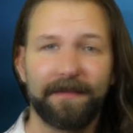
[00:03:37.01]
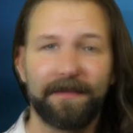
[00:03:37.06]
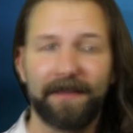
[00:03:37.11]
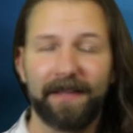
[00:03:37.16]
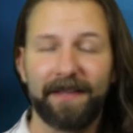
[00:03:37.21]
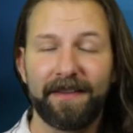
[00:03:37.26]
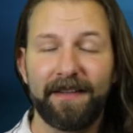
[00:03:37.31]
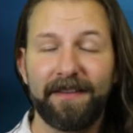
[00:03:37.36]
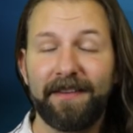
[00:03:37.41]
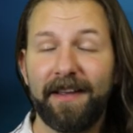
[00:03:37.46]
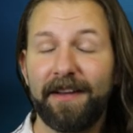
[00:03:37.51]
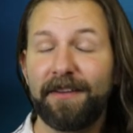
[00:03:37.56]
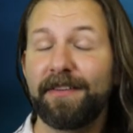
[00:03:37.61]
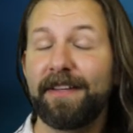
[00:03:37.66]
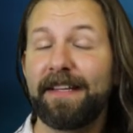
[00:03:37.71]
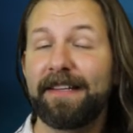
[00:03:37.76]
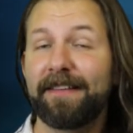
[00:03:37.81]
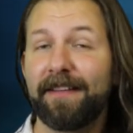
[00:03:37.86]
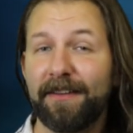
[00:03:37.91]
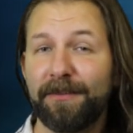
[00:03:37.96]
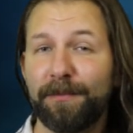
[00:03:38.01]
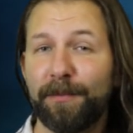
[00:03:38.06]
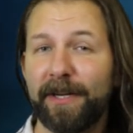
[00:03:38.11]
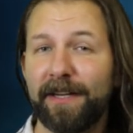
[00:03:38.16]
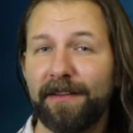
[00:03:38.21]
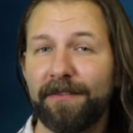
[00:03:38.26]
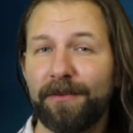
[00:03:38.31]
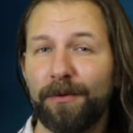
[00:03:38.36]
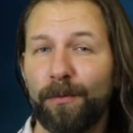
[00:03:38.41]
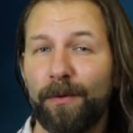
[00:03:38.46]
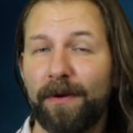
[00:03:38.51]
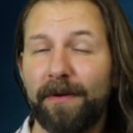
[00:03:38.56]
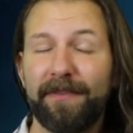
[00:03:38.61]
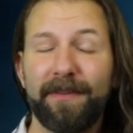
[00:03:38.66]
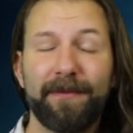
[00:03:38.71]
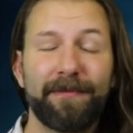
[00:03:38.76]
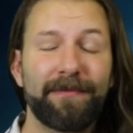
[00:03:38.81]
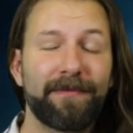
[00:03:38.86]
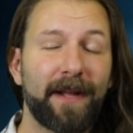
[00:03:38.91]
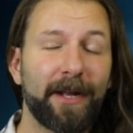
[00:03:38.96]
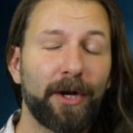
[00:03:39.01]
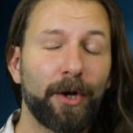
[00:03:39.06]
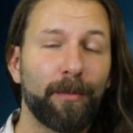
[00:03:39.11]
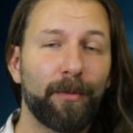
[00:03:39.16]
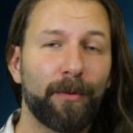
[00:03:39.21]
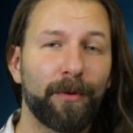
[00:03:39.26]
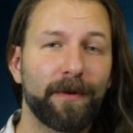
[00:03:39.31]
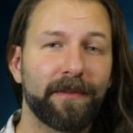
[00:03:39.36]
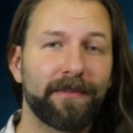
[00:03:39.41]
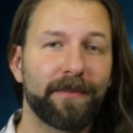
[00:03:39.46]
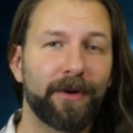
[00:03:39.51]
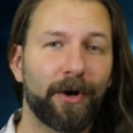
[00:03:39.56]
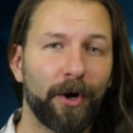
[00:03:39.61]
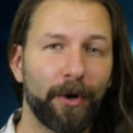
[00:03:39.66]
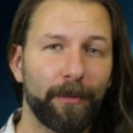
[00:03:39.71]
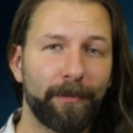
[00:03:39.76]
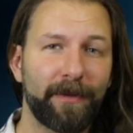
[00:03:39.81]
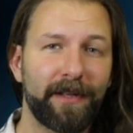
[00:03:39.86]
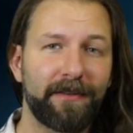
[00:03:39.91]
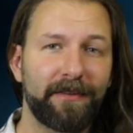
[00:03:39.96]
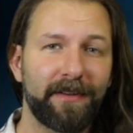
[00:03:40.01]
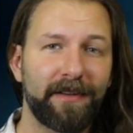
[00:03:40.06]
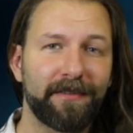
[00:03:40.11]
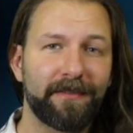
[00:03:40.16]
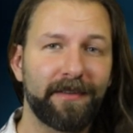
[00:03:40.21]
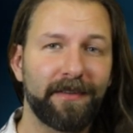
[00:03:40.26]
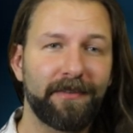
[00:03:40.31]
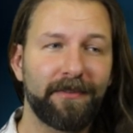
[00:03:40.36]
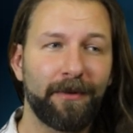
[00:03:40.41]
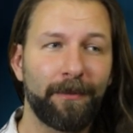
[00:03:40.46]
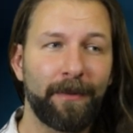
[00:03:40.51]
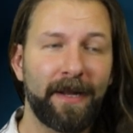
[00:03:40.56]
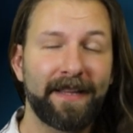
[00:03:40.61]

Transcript: And this actually does bring us to one of the finer points of the RPG system,